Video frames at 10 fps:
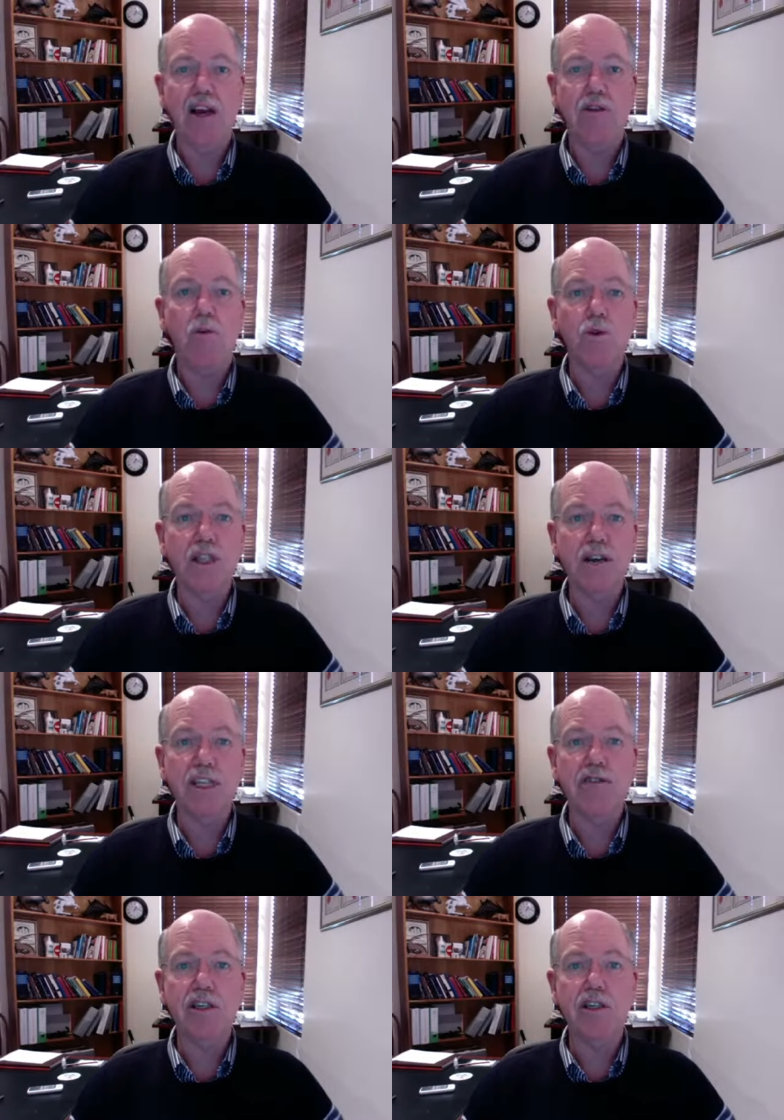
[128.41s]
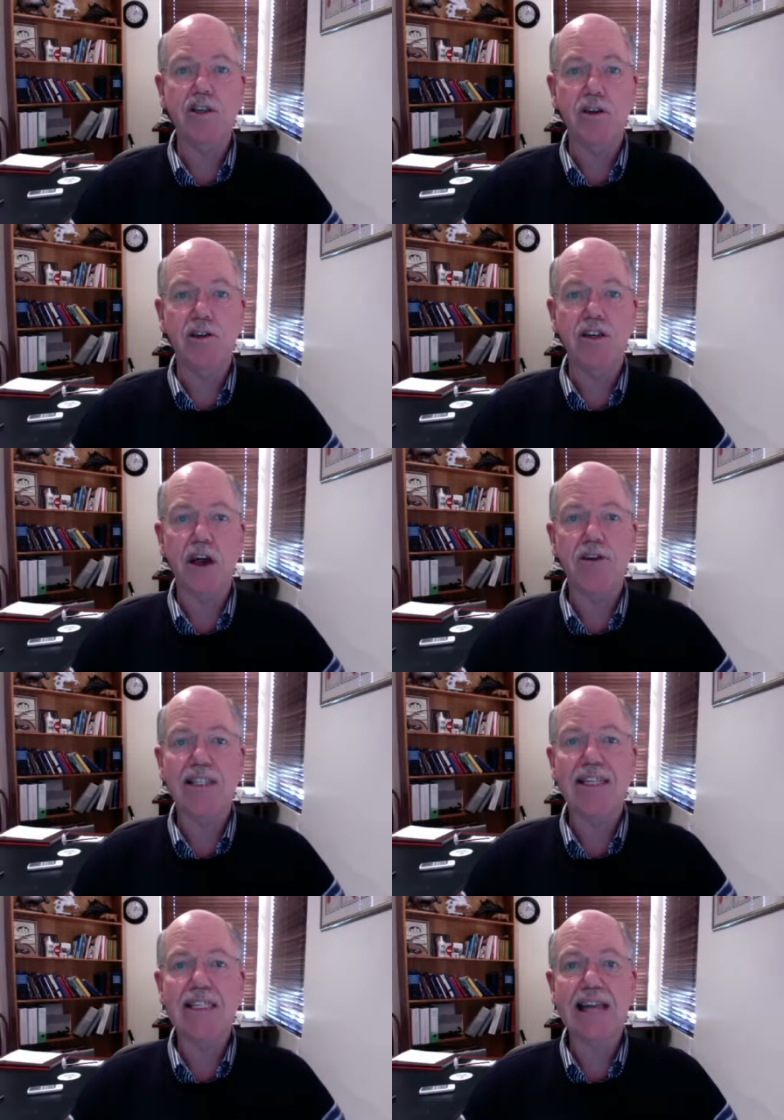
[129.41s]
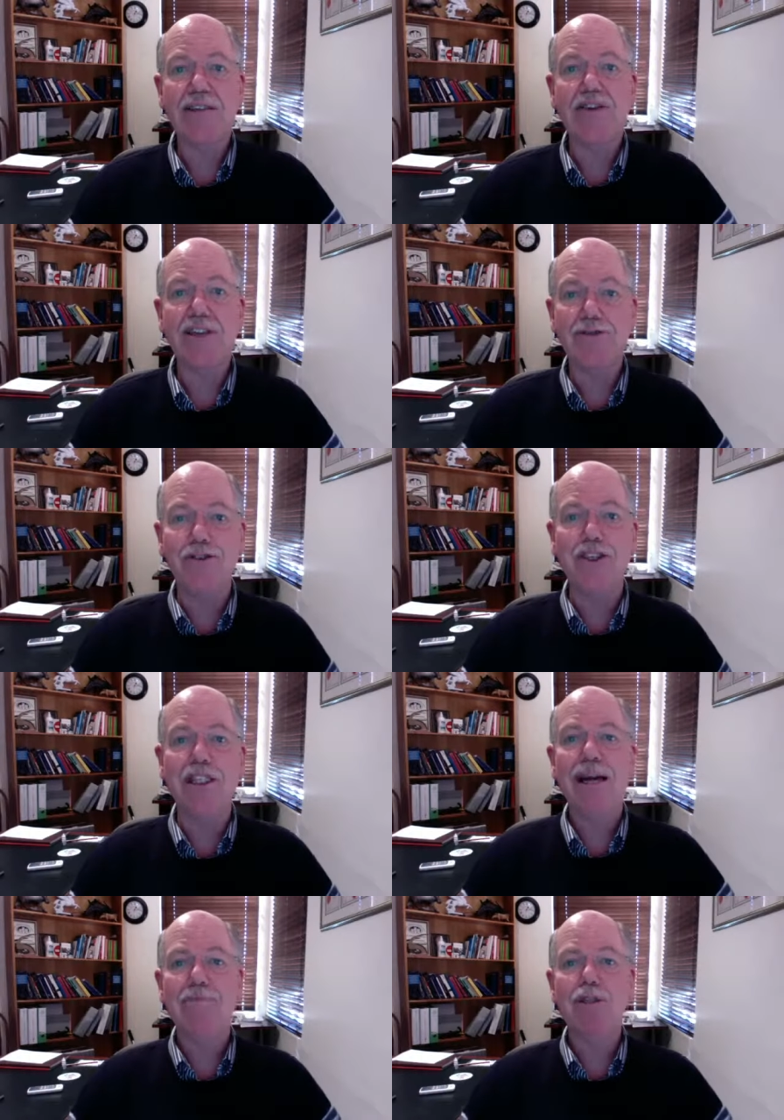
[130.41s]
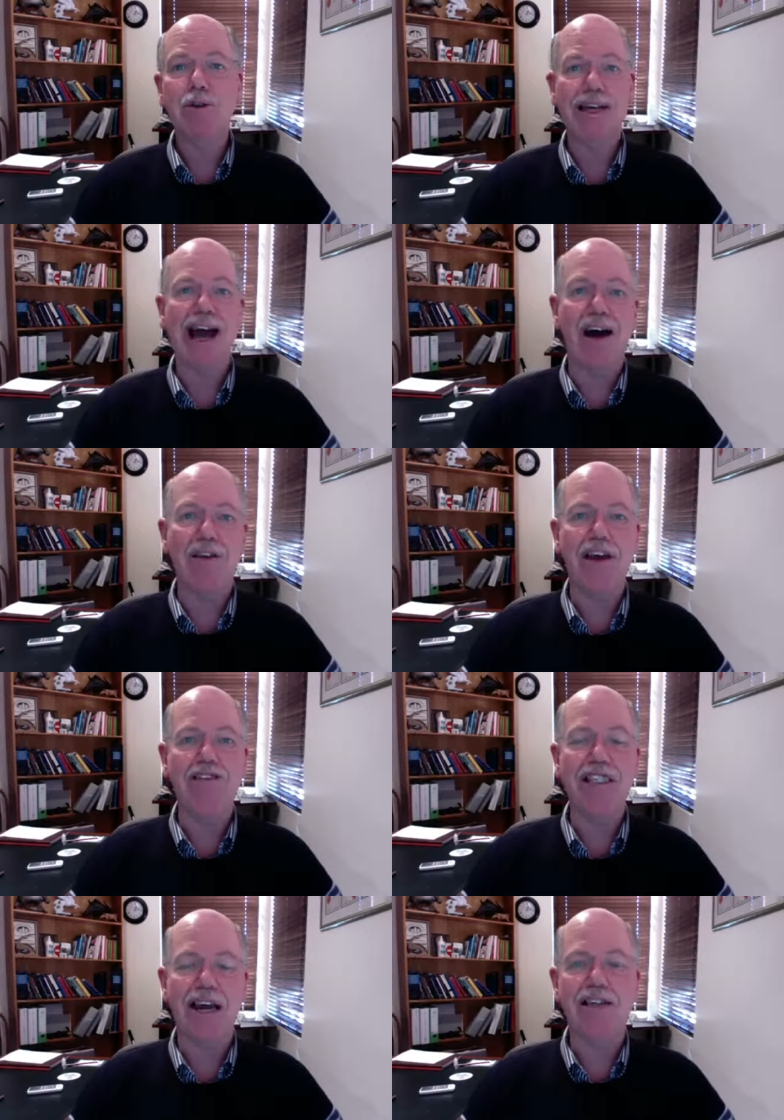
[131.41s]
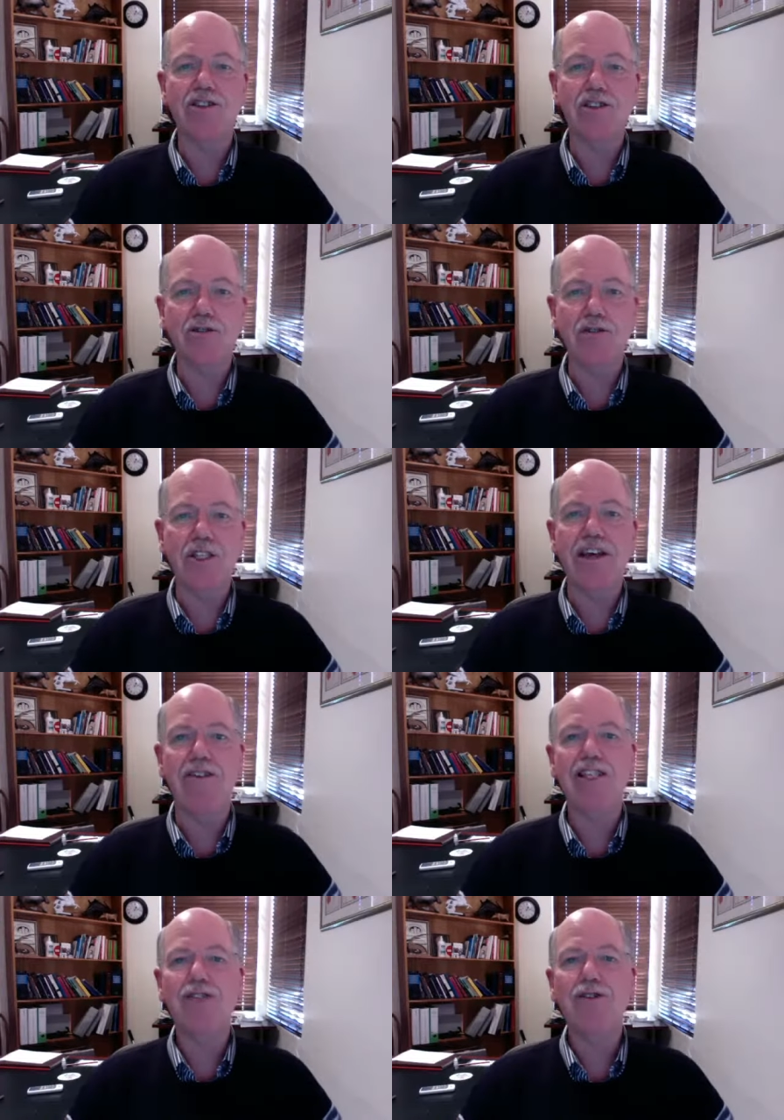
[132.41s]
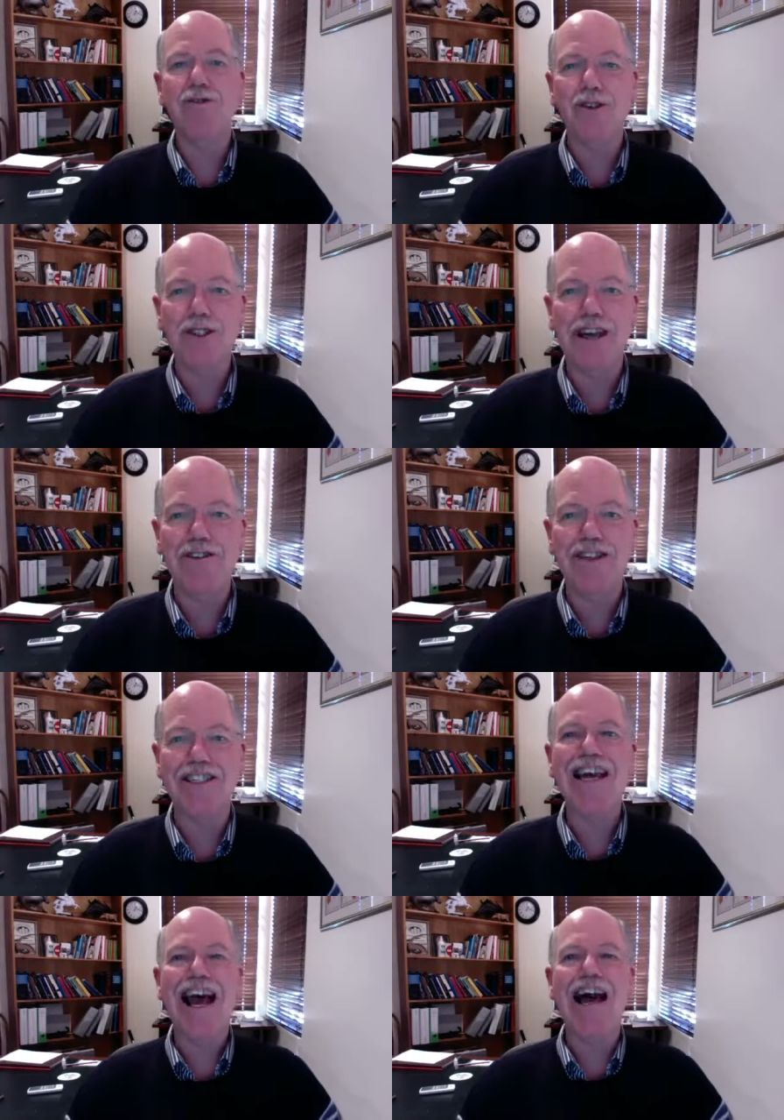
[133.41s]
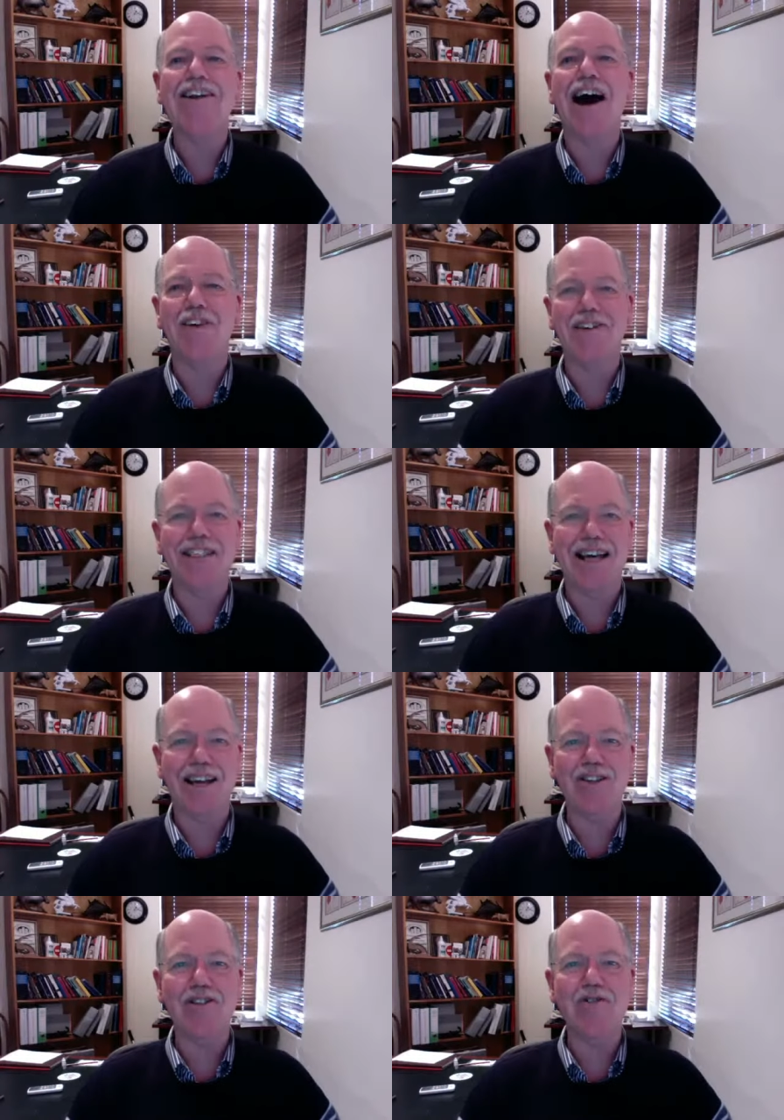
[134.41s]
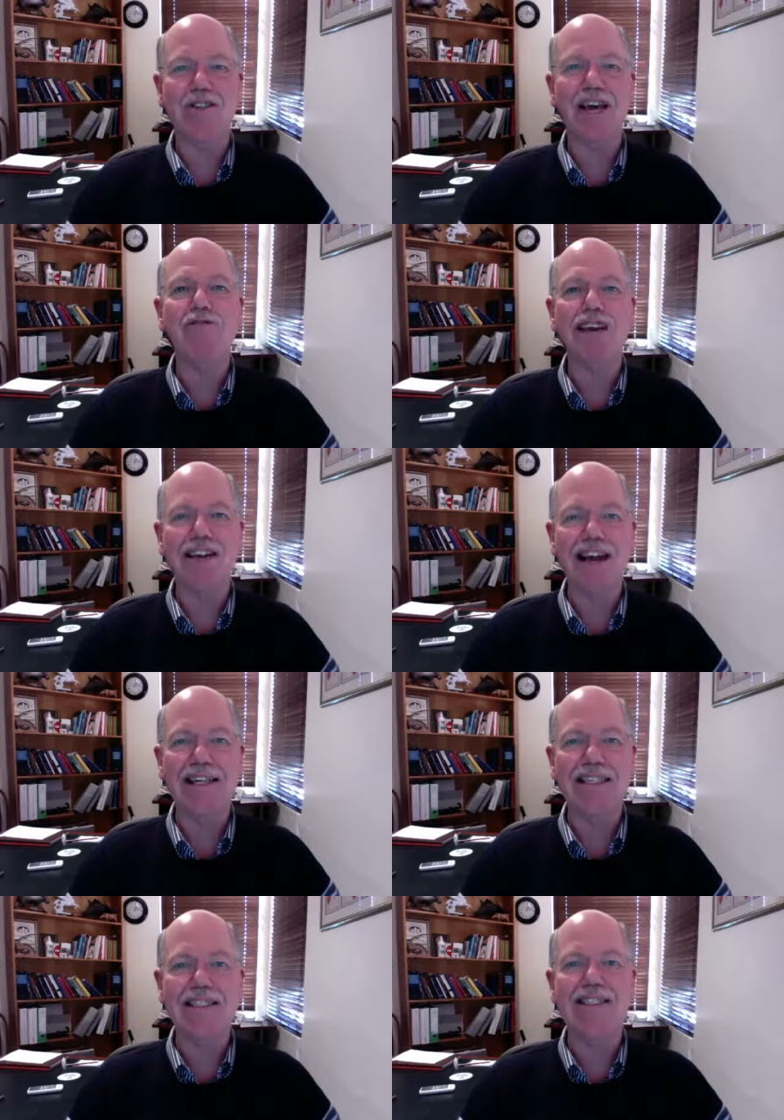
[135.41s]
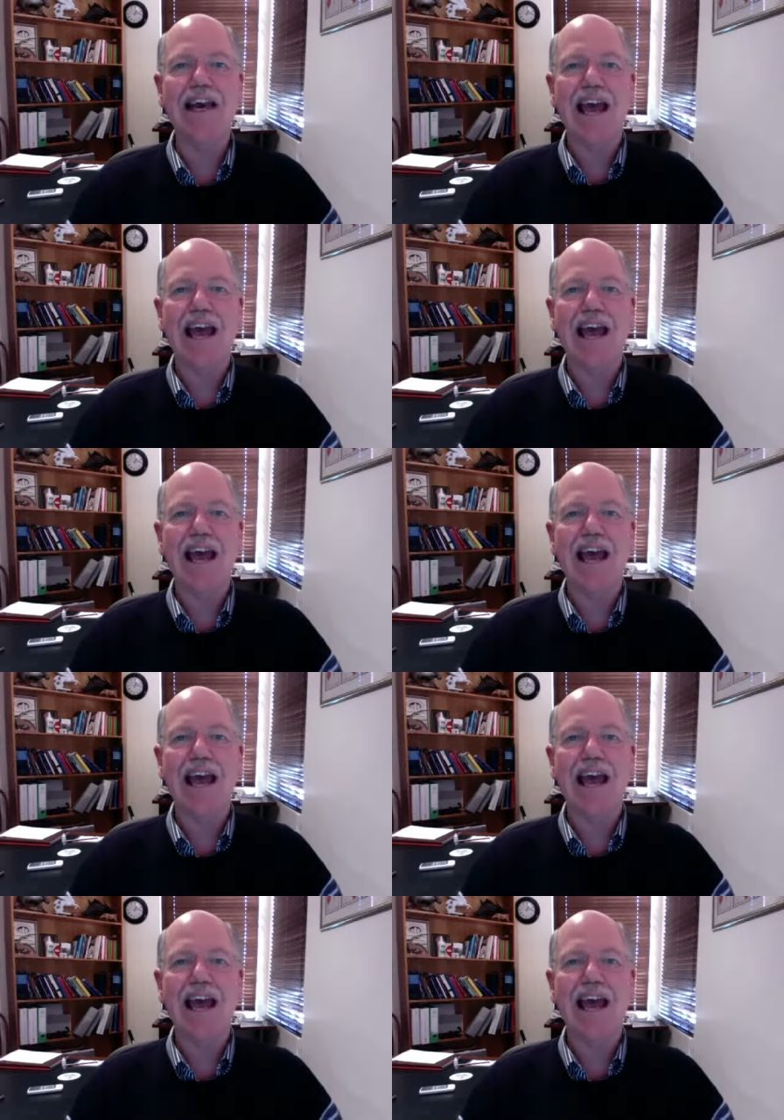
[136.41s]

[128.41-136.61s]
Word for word: You also need to ensure that owners understand the difference between how they're entitled to use their exclusive use areas and how they're entitled to use unregulated